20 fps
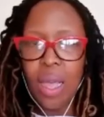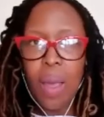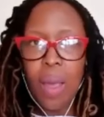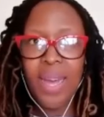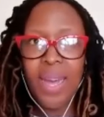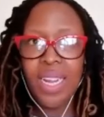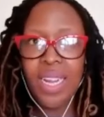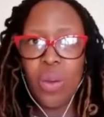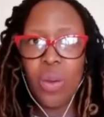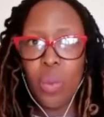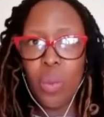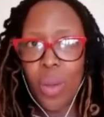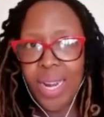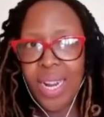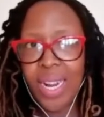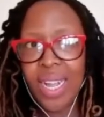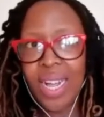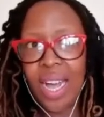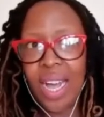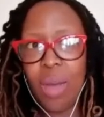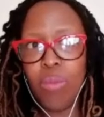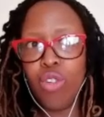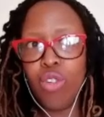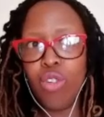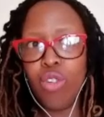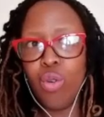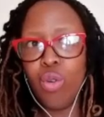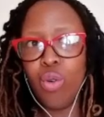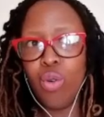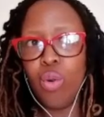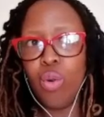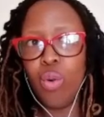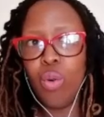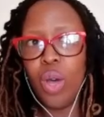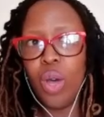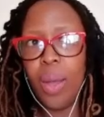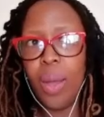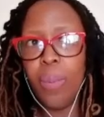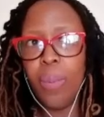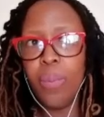But when it comes to
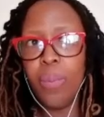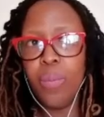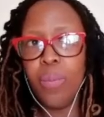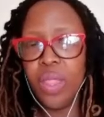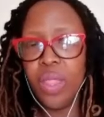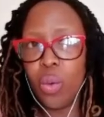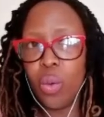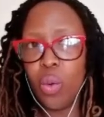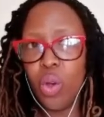the